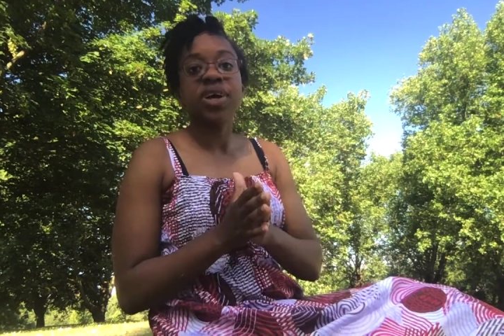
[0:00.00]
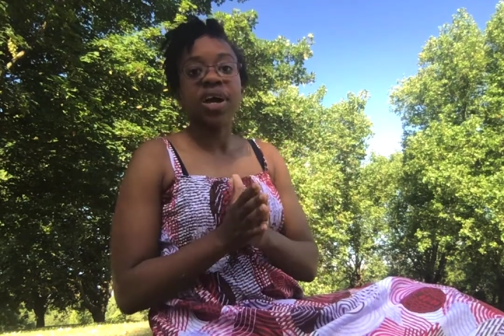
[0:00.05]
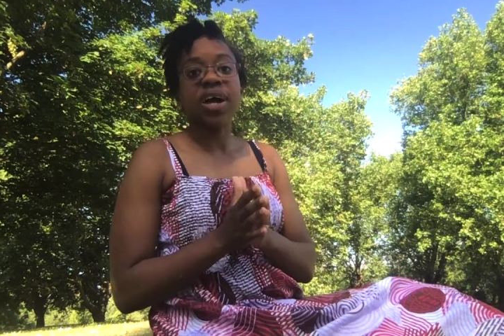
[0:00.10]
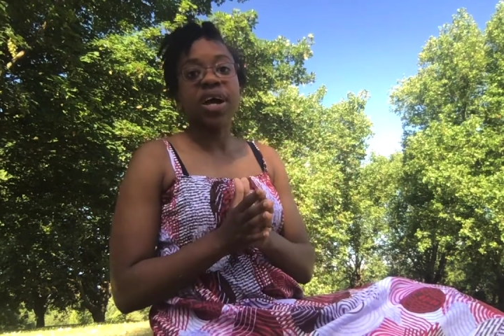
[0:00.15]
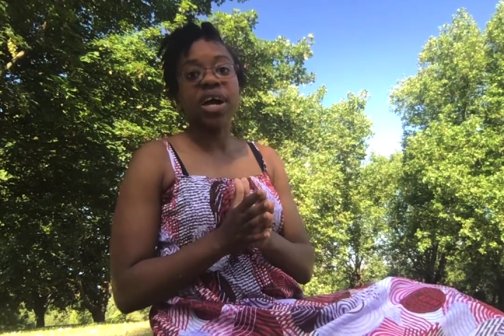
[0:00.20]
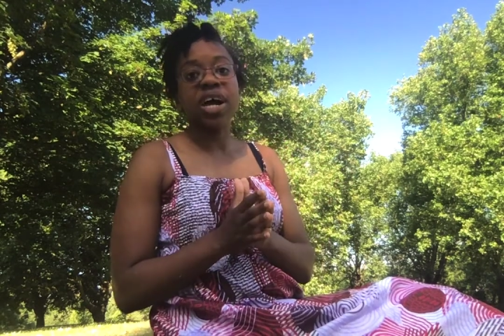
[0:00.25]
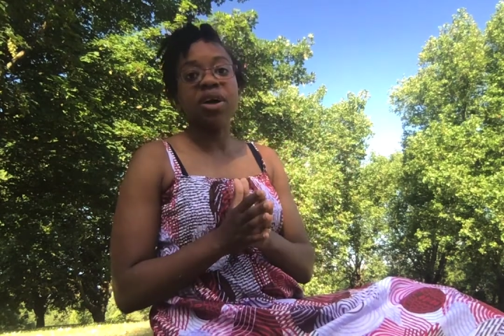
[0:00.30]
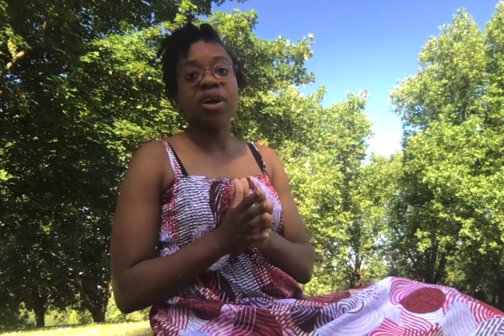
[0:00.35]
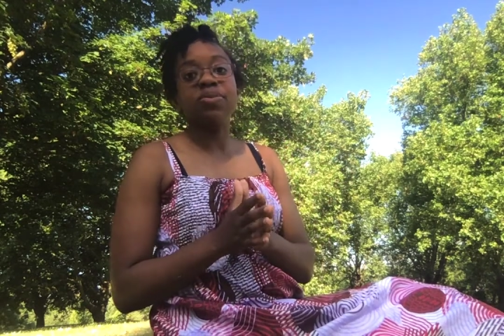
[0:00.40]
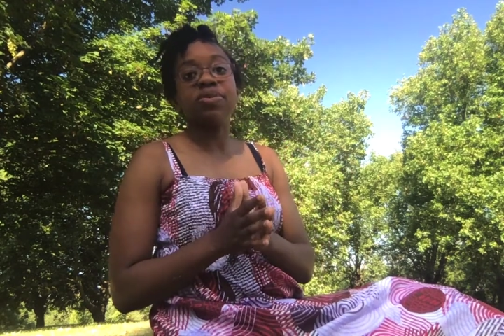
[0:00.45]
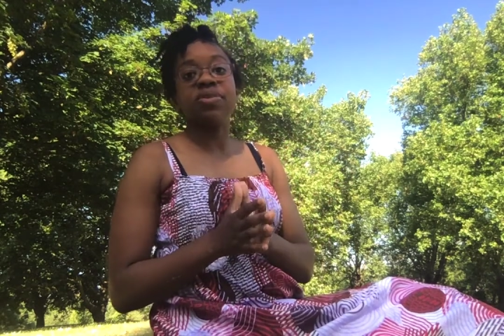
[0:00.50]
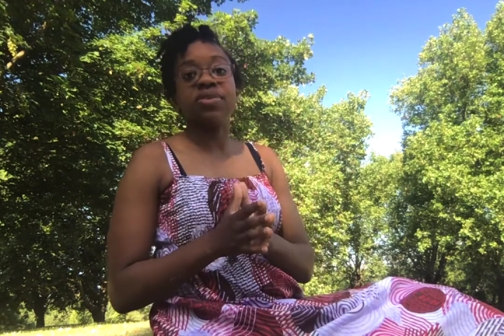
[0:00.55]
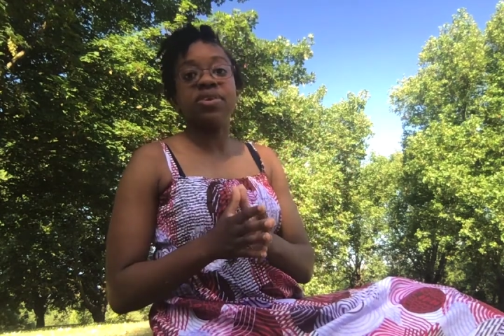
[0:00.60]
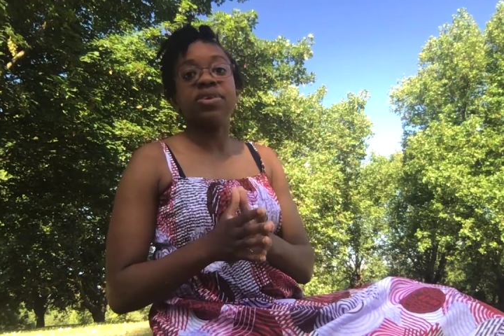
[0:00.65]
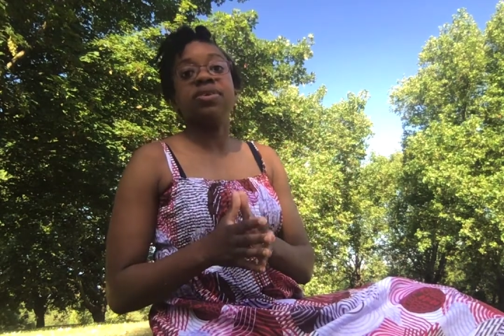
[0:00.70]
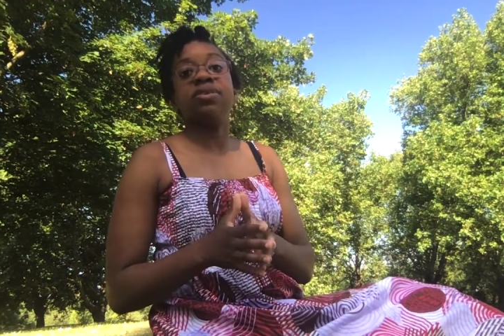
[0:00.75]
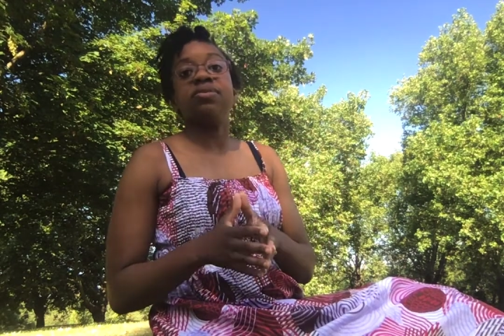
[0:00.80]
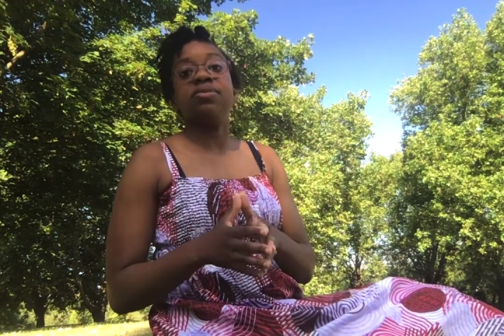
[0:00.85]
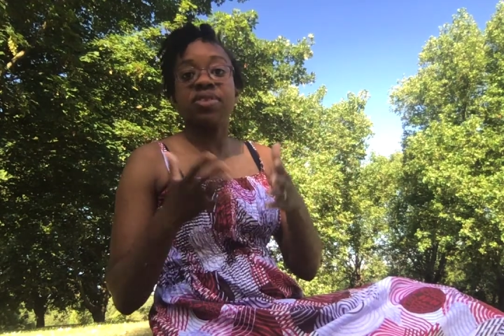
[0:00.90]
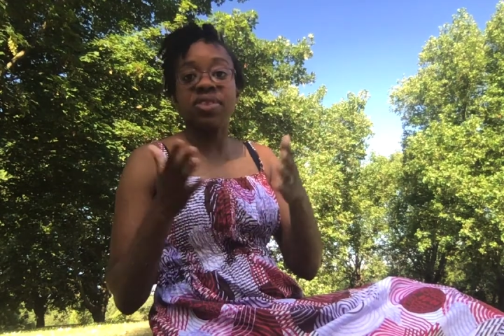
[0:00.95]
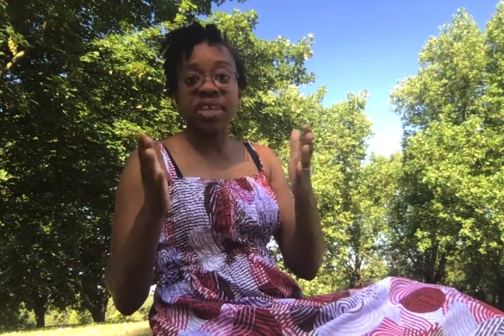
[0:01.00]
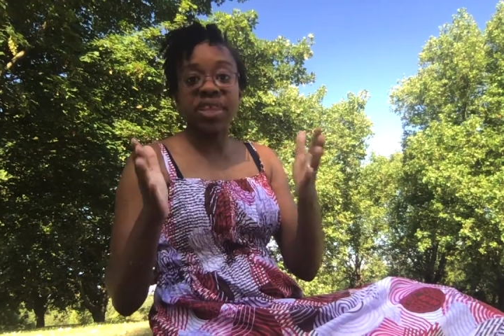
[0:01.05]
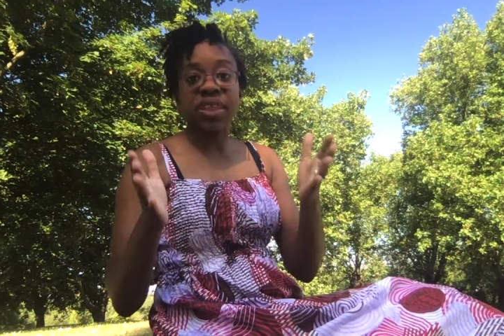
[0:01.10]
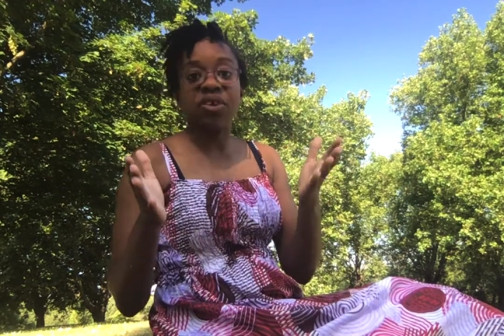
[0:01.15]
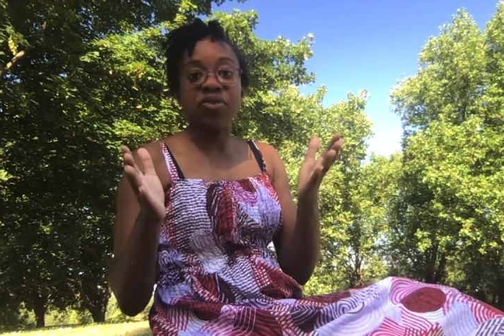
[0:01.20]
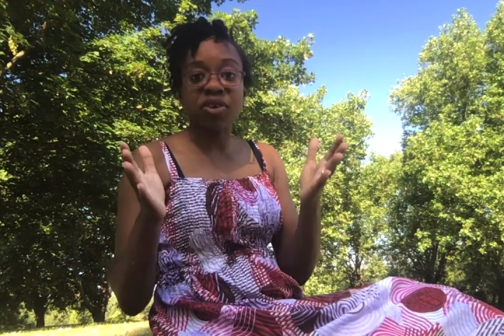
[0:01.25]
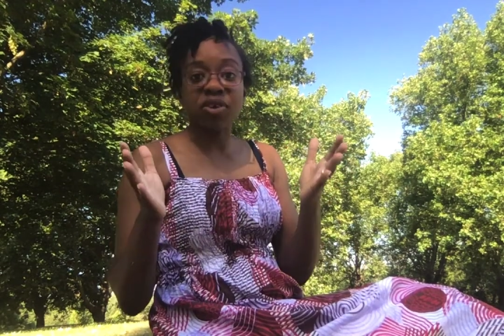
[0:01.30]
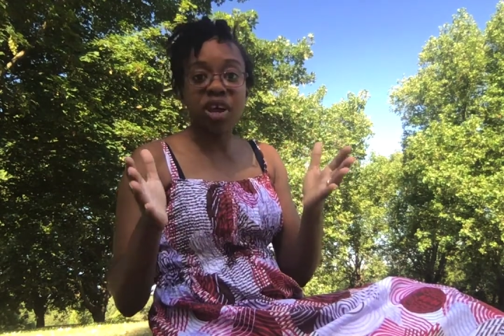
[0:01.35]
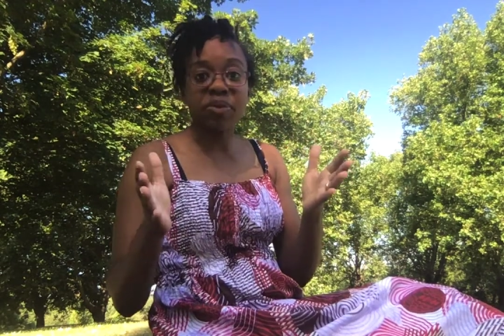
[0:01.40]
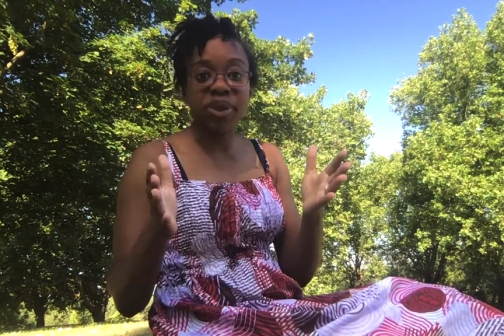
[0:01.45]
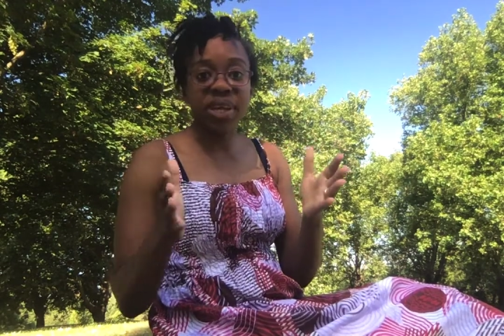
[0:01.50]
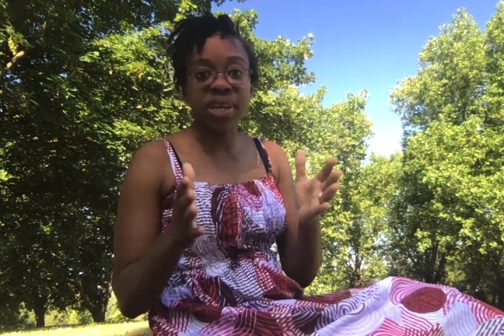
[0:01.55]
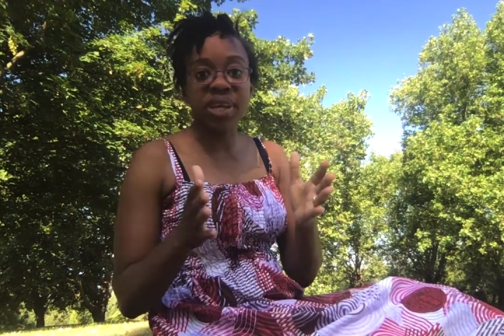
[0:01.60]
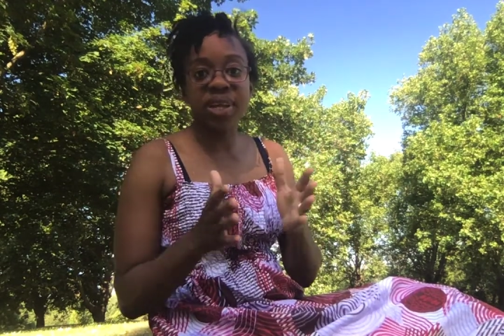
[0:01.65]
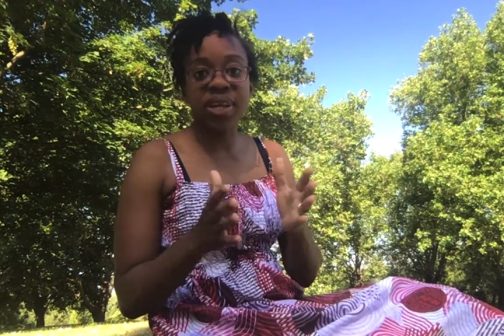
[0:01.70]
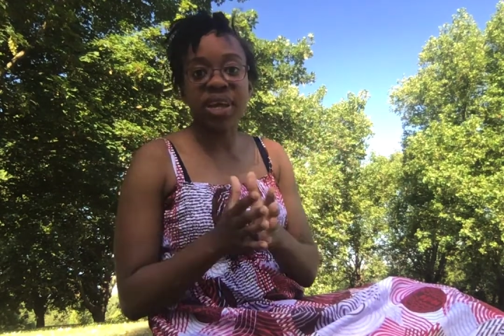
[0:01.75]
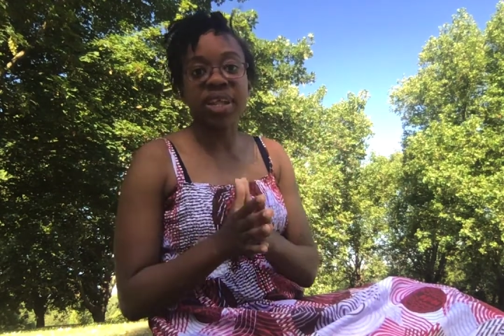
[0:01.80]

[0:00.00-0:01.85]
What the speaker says: to say that you're coming